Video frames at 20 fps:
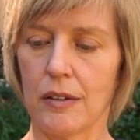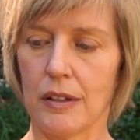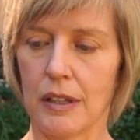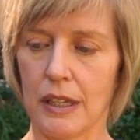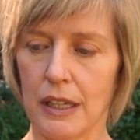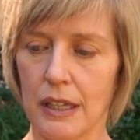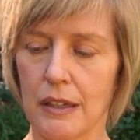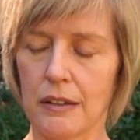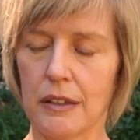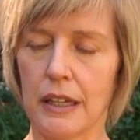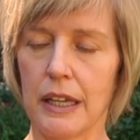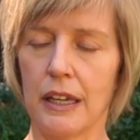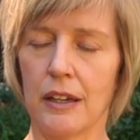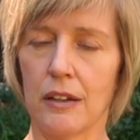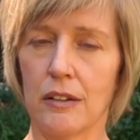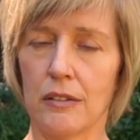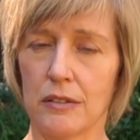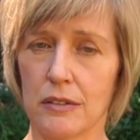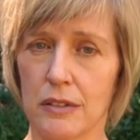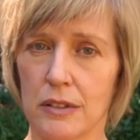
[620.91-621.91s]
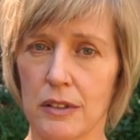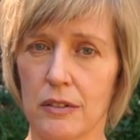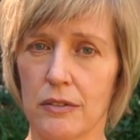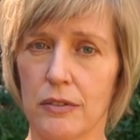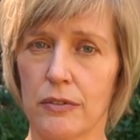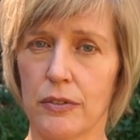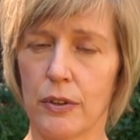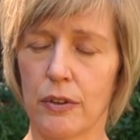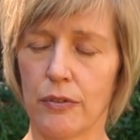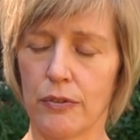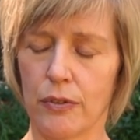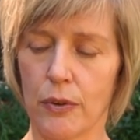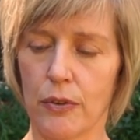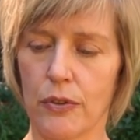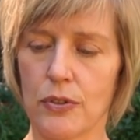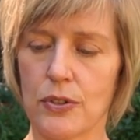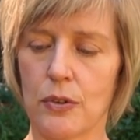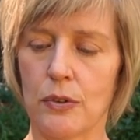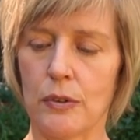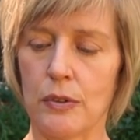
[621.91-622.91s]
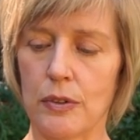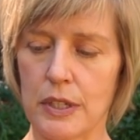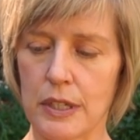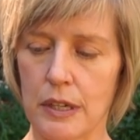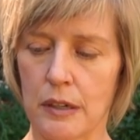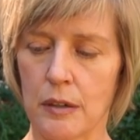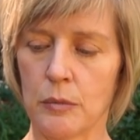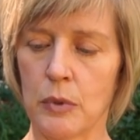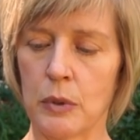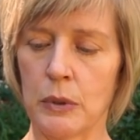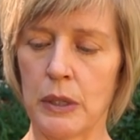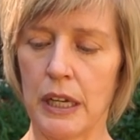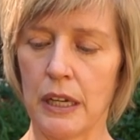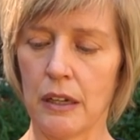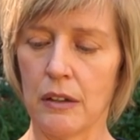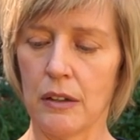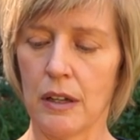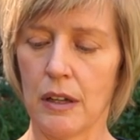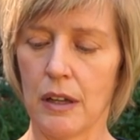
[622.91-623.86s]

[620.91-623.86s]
healing for the fourth ceremony.